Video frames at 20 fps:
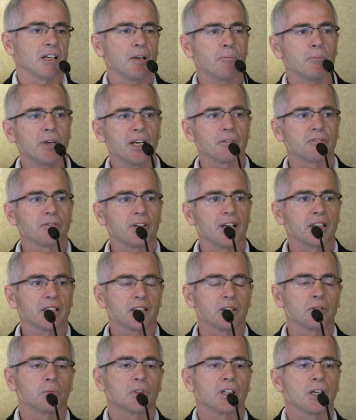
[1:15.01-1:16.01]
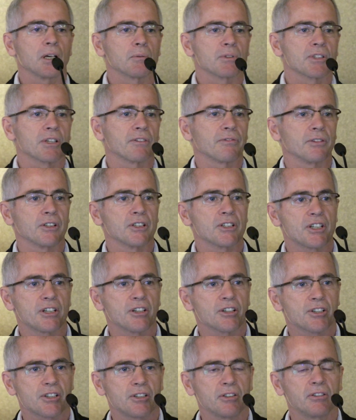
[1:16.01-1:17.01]
I met Rankin when I was a first
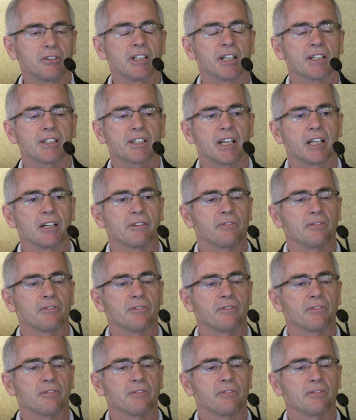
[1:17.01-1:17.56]
year student at St.